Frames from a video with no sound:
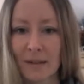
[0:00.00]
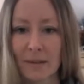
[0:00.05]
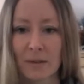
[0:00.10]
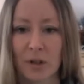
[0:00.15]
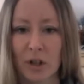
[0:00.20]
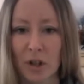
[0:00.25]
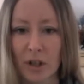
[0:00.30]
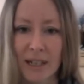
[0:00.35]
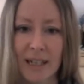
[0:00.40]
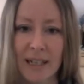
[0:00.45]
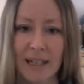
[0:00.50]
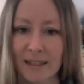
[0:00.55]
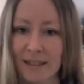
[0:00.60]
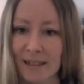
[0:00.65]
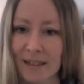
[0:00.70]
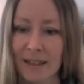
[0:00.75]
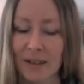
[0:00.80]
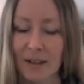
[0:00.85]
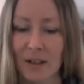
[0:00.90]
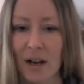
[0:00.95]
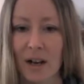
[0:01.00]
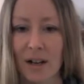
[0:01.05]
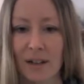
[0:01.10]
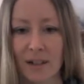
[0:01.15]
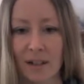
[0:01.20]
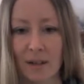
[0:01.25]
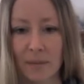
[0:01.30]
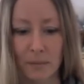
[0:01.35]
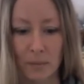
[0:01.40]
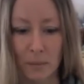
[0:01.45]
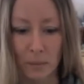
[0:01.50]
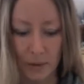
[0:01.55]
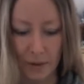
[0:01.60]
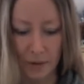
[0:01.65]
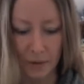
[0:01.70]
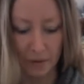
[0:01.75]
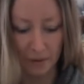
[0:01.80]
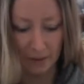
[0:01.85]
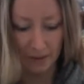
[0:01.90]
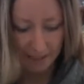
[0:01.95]
chunky little cardigan
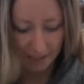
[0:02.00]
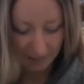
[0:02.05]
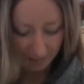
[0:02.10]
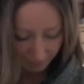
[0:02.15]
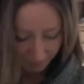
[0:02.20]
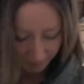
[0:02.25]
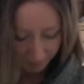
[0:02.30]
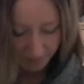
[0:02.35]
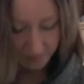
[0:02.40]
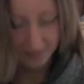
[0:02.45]
with the leaves.